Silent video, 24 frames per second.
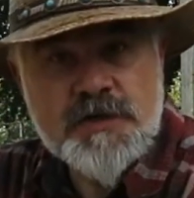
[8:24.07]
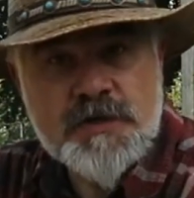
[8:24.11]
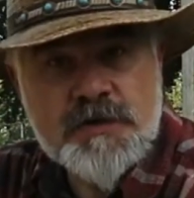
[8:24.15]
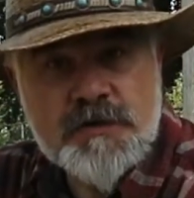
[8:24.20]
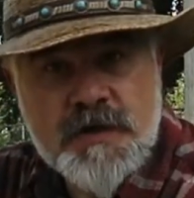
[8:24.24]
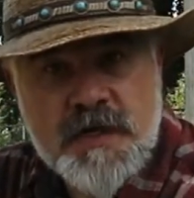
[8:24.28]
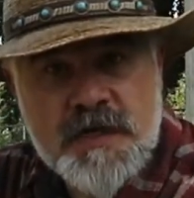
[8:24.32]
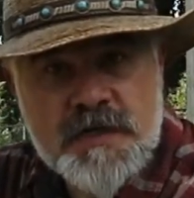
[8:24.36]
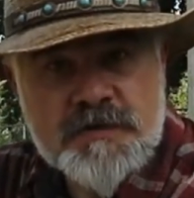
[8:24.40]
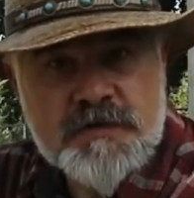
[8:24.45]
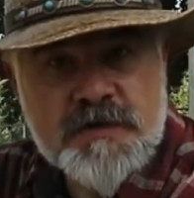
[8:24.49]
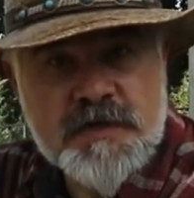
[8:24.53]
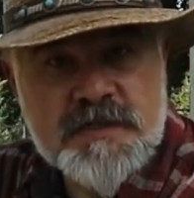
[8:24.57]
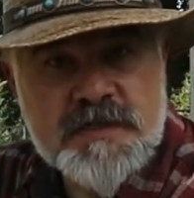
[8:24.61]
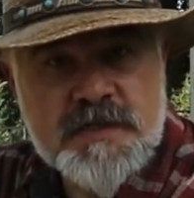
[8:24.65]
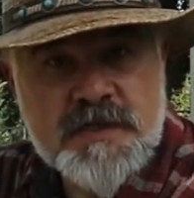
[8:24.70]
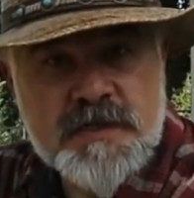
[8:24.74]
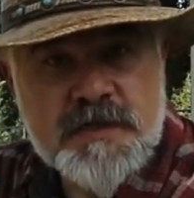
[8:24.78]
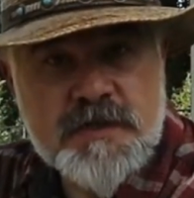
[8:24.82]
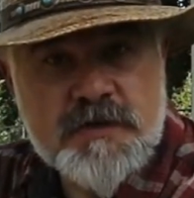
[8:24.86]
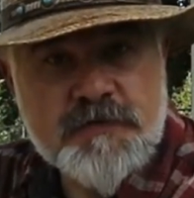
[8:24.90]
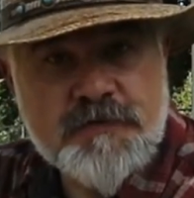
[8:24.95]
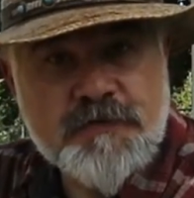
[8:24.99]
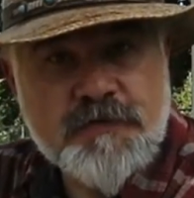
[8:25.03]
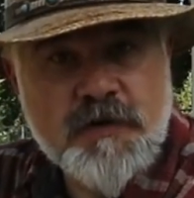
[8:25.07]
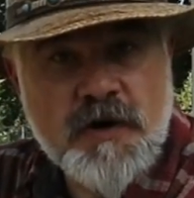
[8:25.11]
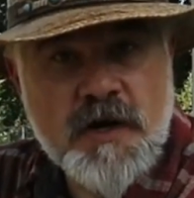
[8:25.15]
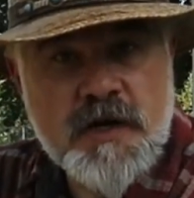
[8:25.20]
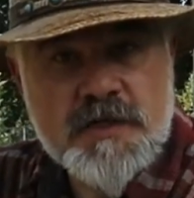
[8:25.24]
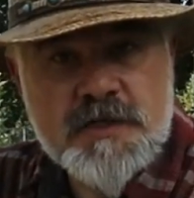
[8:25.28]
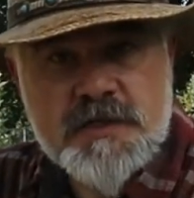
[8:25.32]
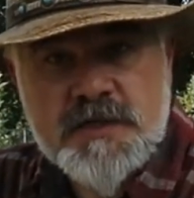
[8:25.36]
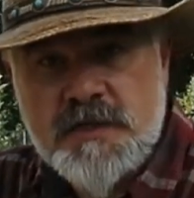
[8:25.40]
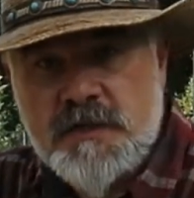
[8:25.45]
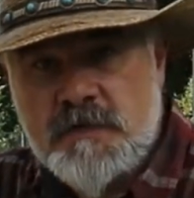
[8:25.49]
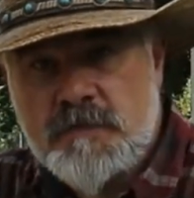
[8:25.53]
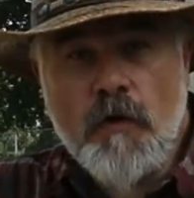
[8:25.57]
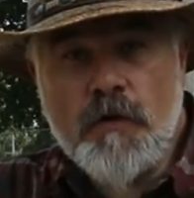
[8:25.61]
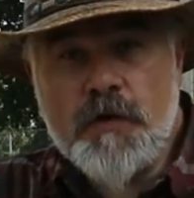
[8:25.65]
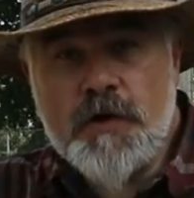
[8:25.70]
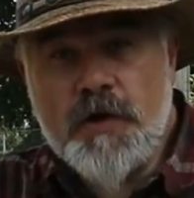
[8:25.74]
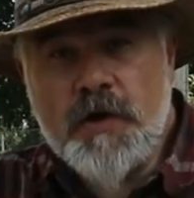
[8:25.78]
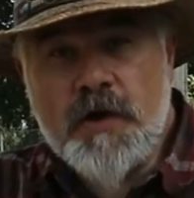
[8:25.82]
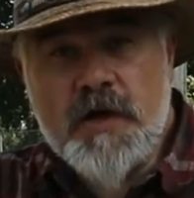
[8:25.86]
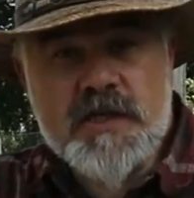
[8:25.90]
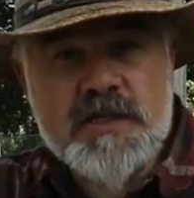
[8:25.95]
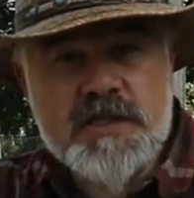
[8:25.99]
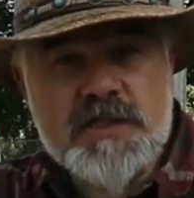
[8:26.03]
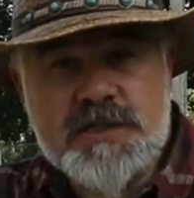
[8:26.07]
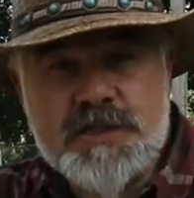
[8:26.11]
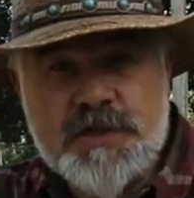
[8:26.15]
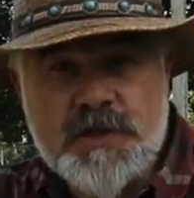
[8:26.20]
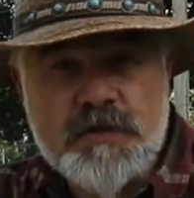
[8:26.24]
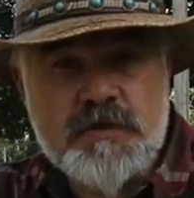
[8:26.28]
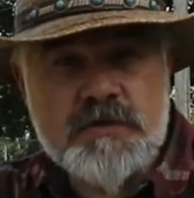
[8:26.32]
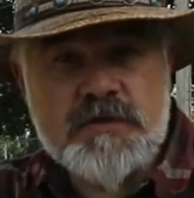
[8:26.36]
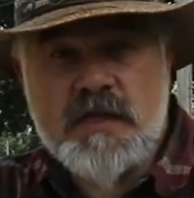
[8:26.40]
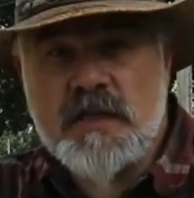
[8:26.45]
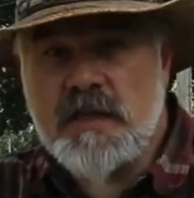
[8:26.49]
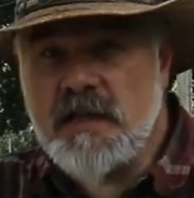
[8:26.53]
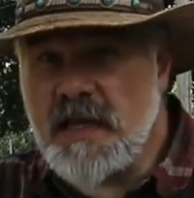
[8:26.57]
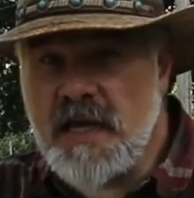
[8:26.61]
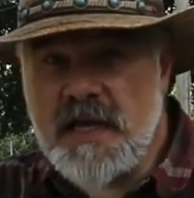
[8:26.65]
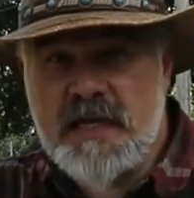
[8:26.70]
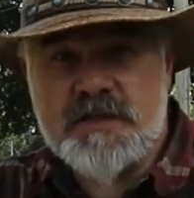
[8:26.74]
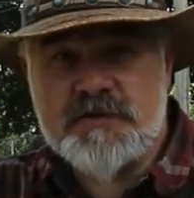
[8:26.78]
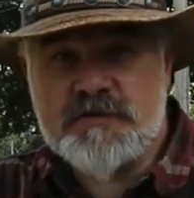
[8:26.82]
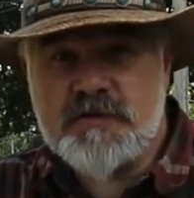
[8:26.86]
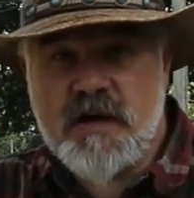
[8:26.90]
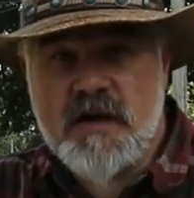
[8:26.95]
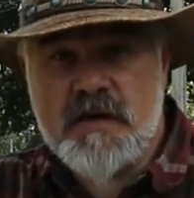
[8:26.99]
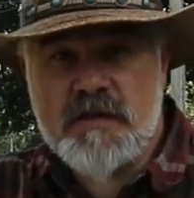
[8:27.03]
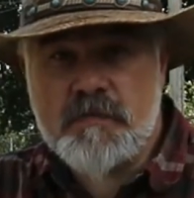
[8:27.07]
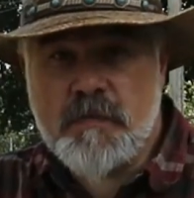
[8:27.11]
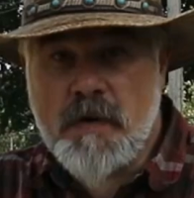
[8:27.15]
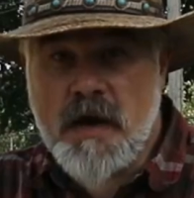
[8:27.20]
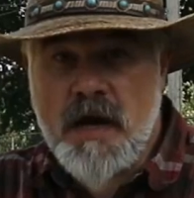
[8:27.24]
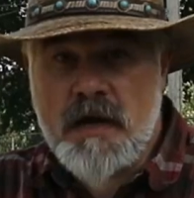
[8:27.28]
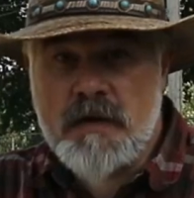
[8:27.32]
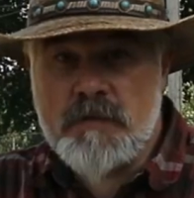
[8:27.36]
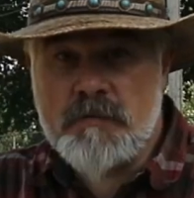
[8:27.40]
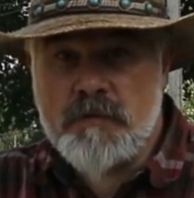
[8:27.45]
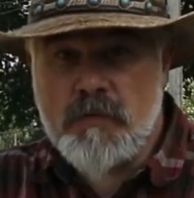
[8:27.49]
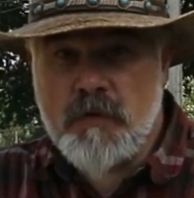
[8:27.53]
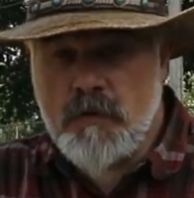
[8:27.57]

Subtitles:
a new entrance into the front, or you could just use a Langstroth bottom